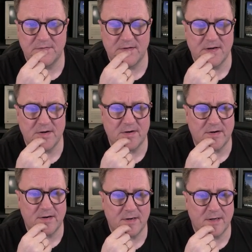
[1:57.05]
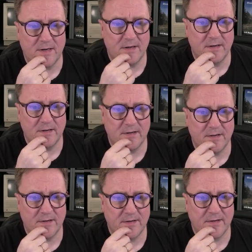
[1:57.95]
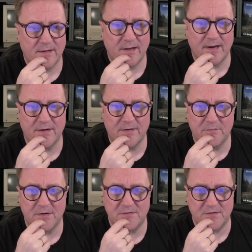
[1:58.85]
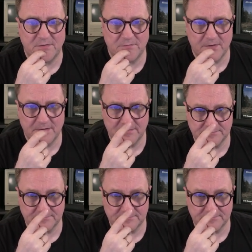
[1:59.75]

They are at a different exchange rate,